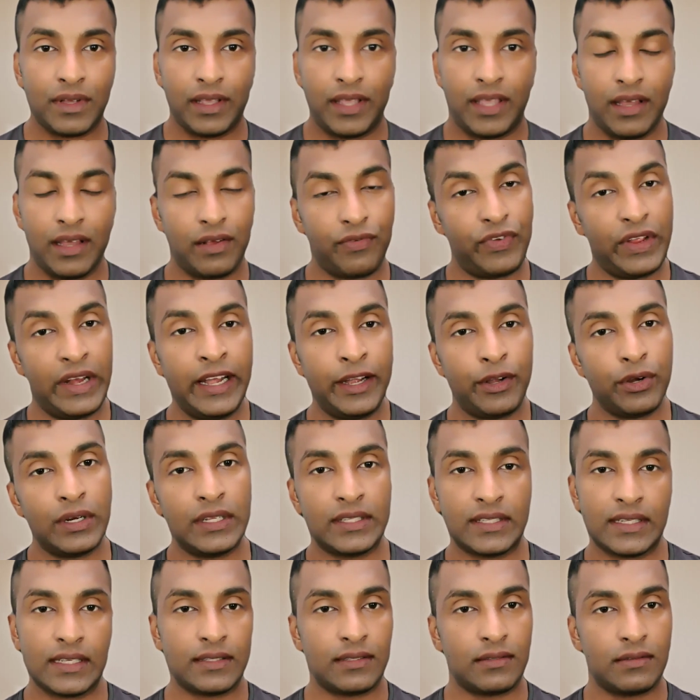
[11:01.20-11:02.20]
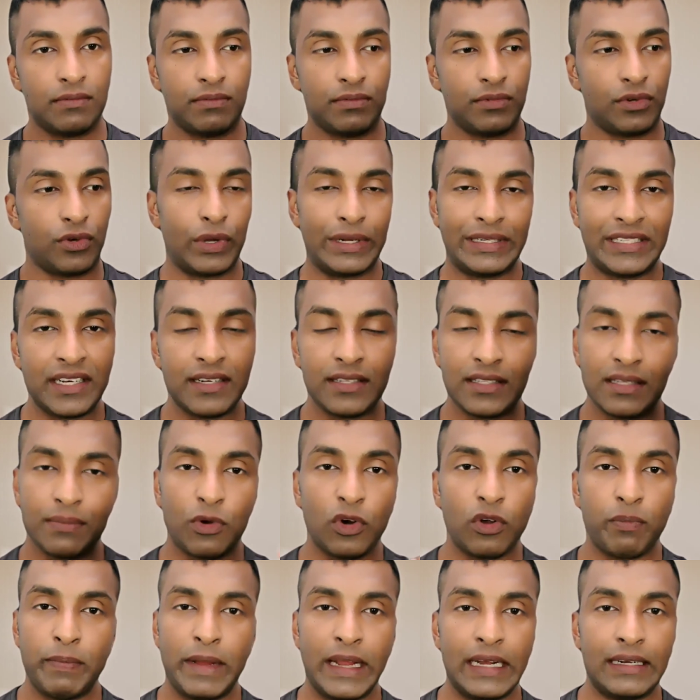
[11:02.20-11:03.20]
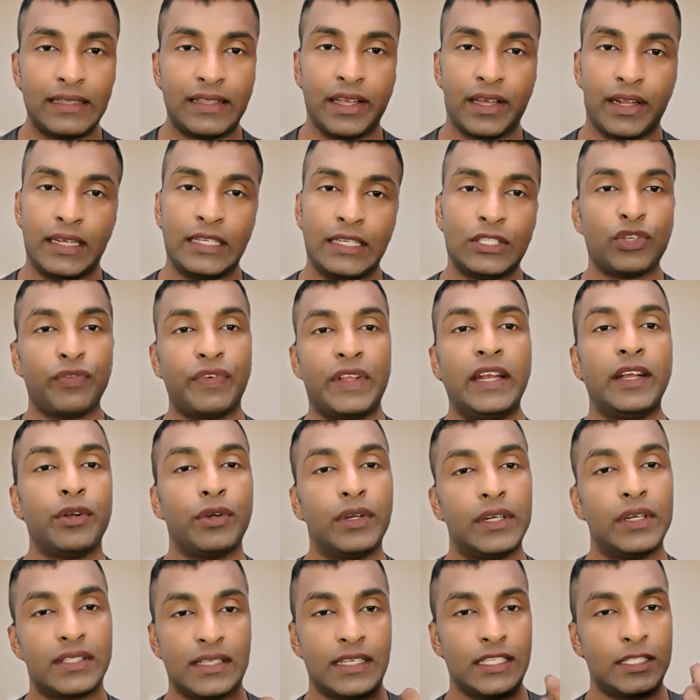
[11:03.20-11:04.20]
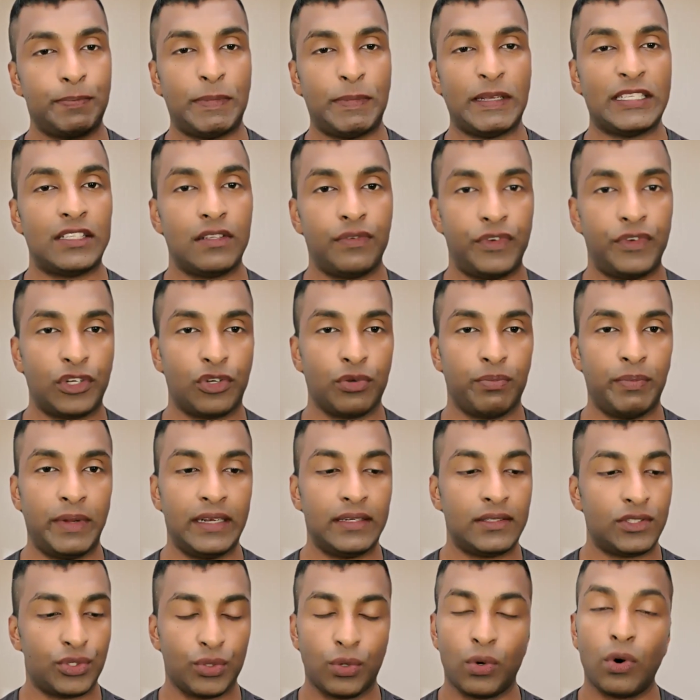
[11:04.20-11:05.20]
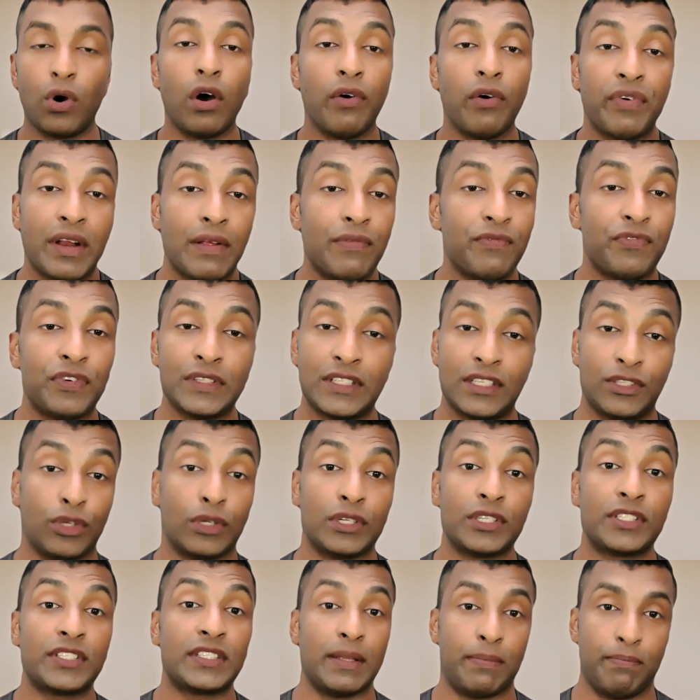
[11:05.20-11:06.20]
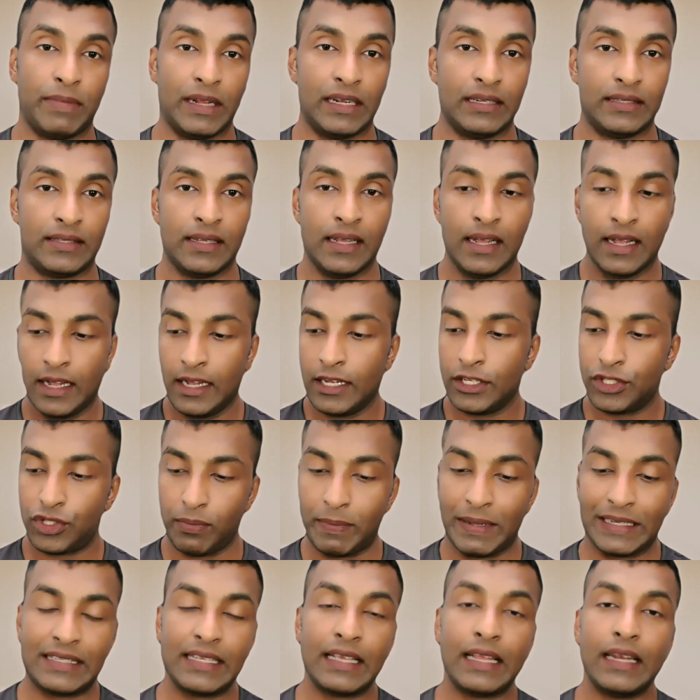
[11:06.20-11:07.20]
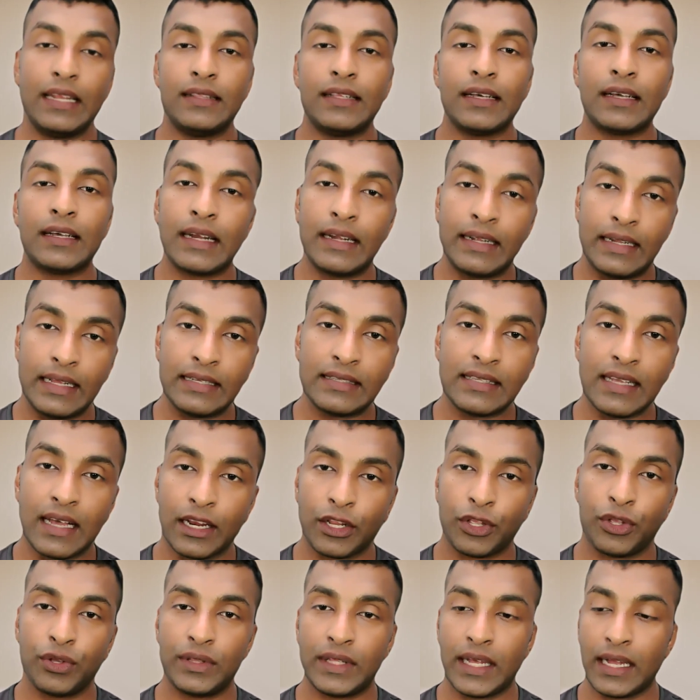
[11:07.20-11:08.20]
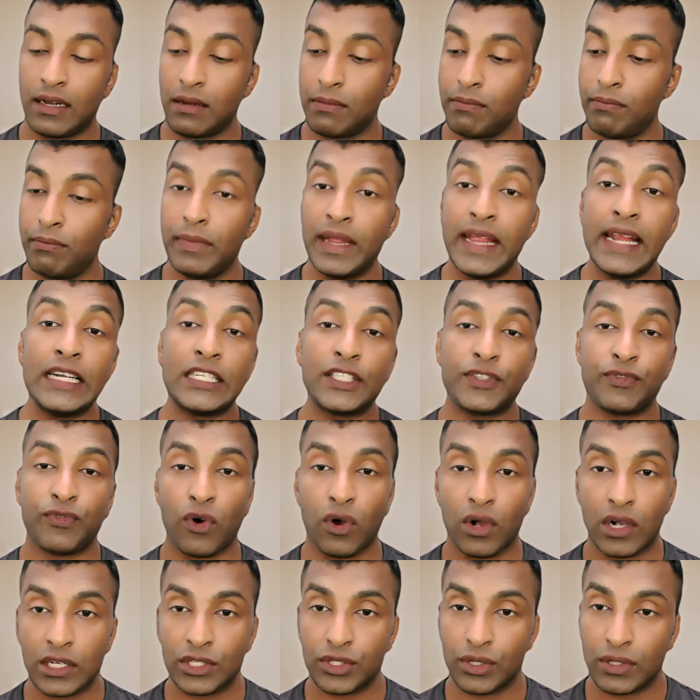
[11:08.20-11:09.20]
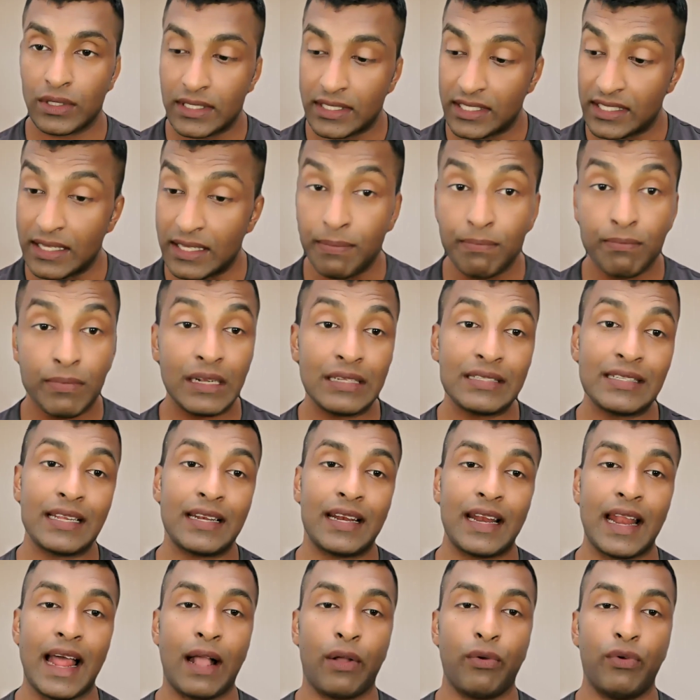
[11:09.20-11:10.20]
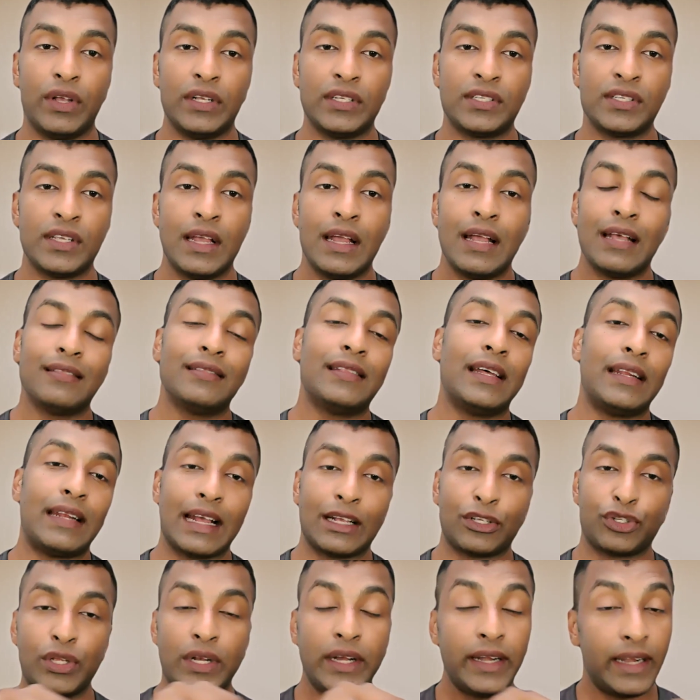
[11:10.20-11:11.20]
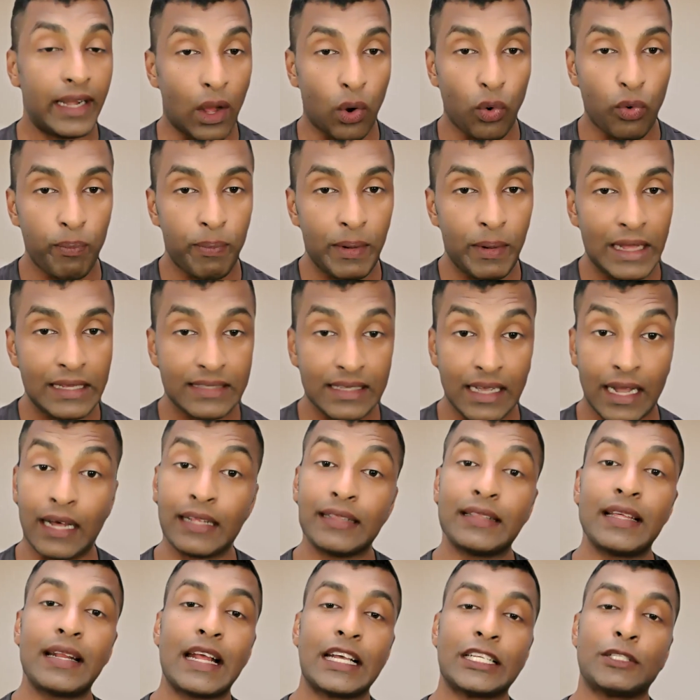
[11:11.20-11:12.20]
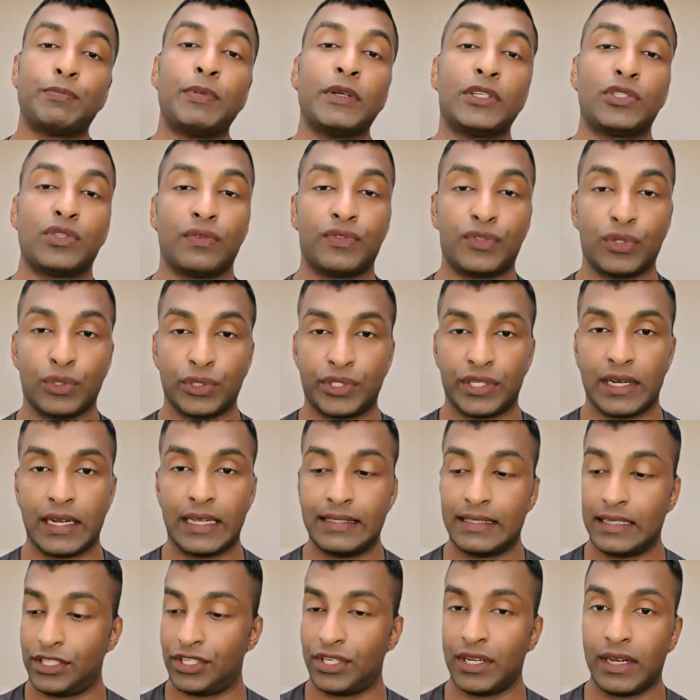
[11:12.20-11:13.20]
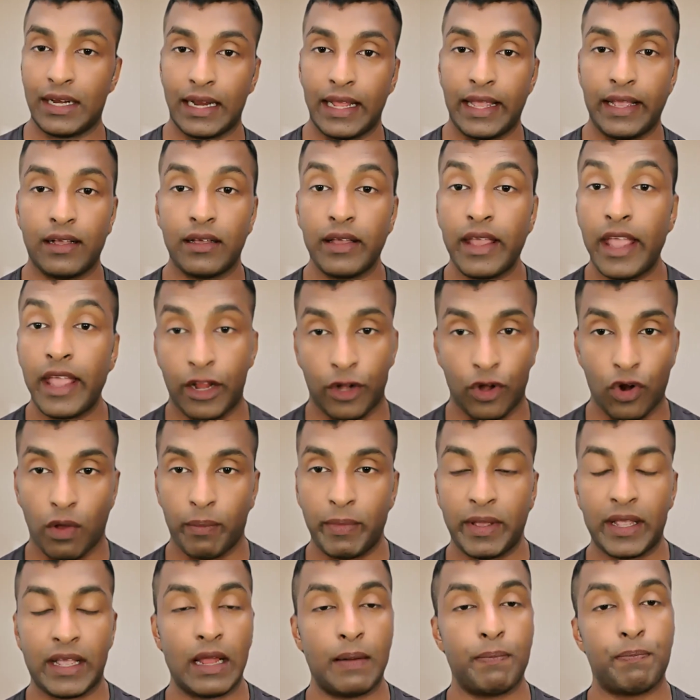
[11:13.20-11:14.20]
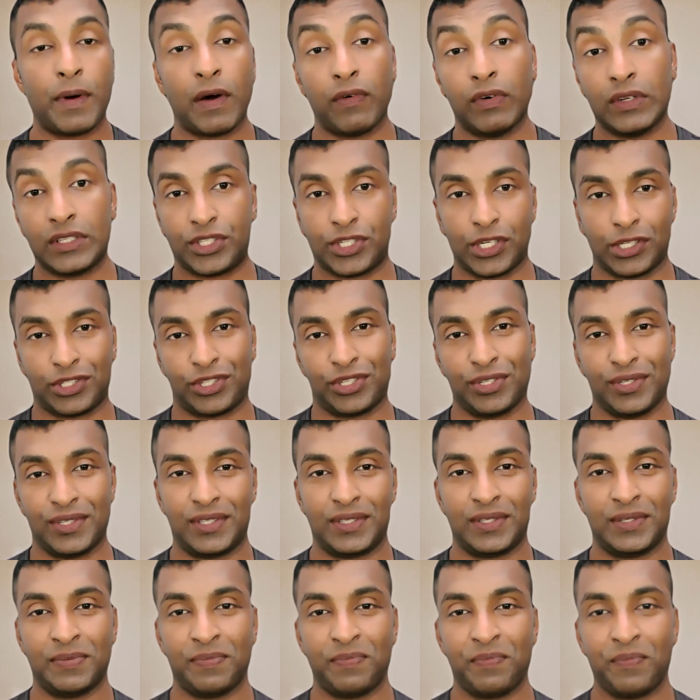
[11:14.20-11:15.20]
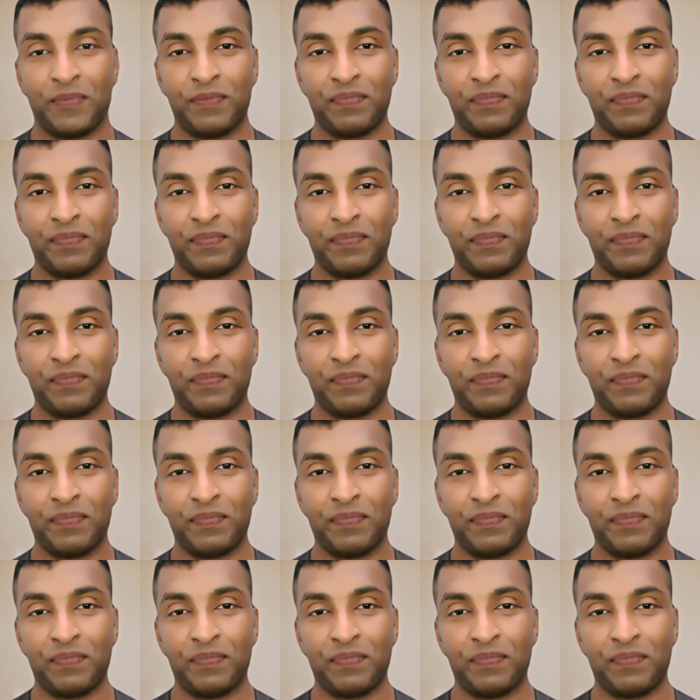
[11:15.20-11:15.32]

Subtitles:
here we need to discuss. Question is about Mead theory, so we need to discuss specific to Mead. So overemphasis on symbols. So basically the critics argue that Mead's focus on symbols and language that actually downplays other aspects of socialization like economic and power structures.